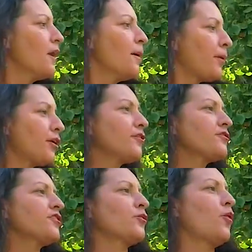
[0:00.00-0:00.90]
Part of the
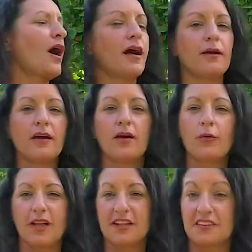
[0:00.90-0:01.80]
reason why
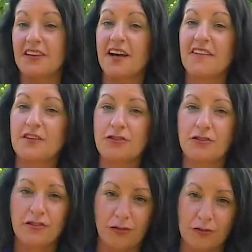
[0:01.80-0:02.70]
we like to line the
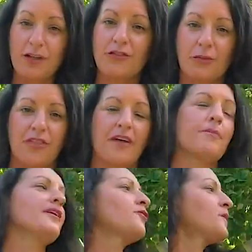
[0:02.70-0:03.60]
streets with
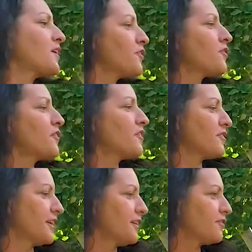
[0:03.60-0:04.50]
them is because of
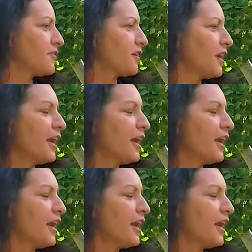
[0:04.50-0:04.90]
these leaves.